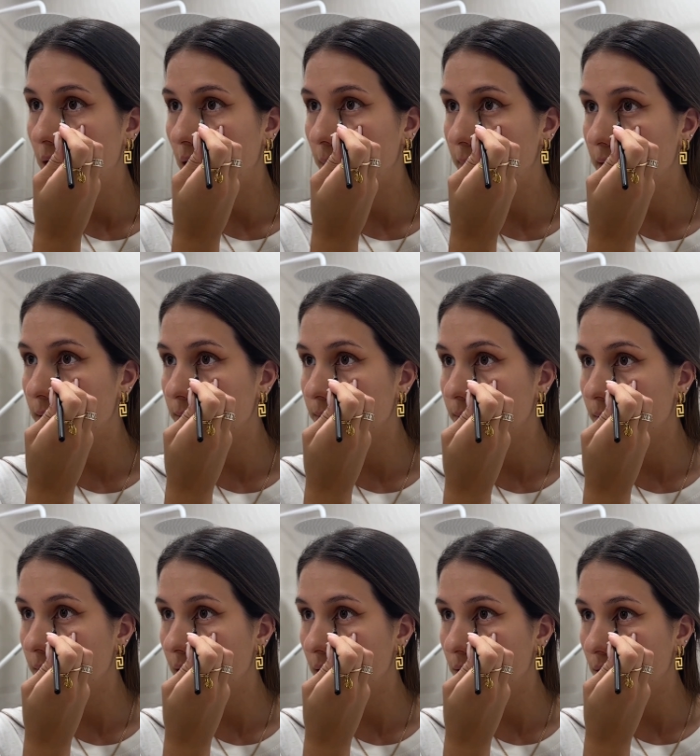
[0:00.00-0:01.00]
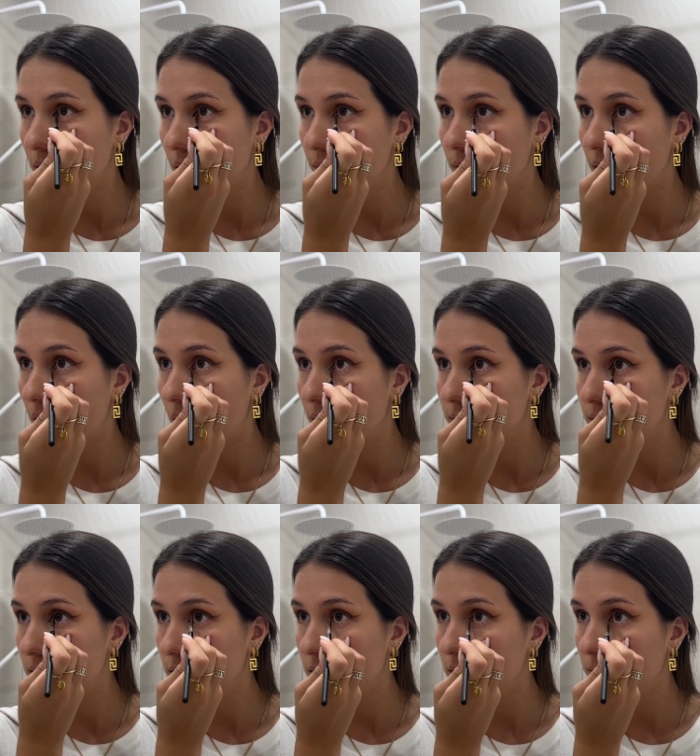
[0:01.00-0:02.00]
I mean, I don't have it
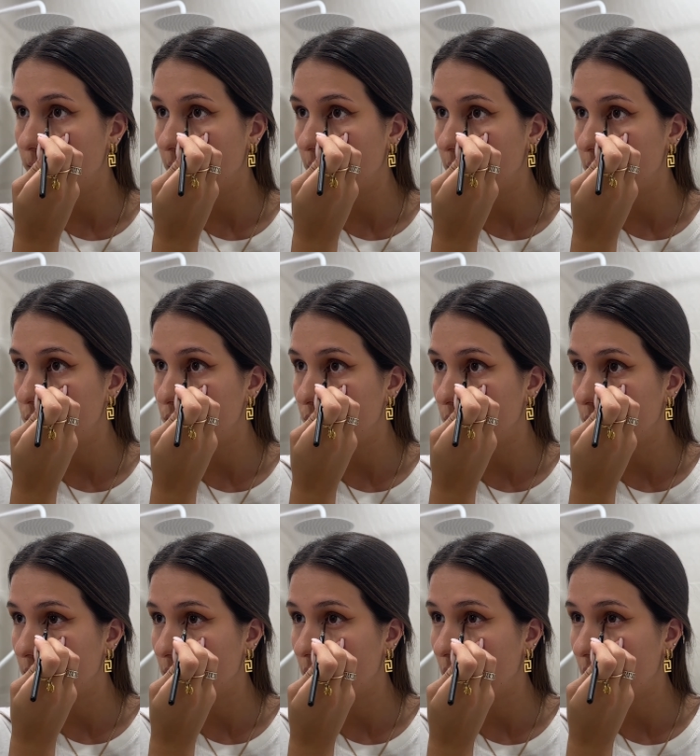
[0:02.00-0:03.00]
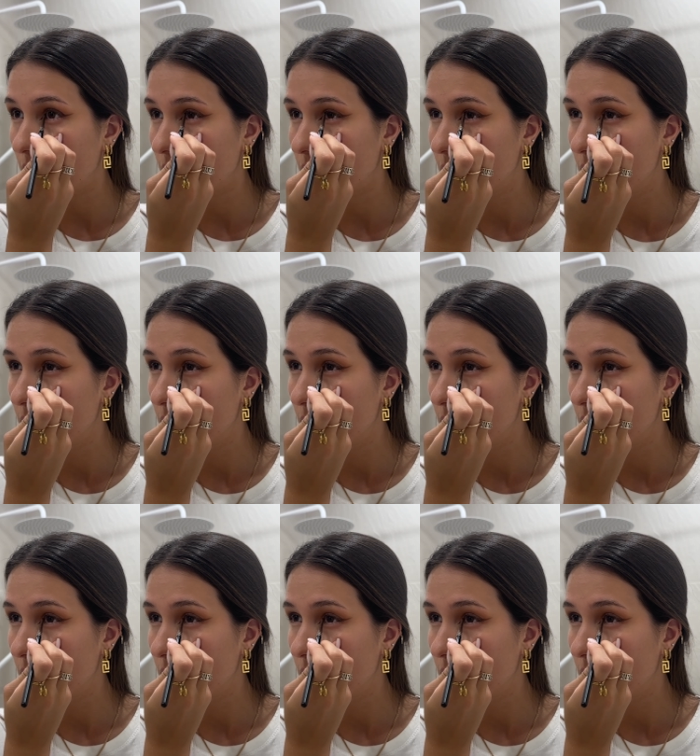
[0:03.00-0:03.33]
often, but I enjoy it a lot.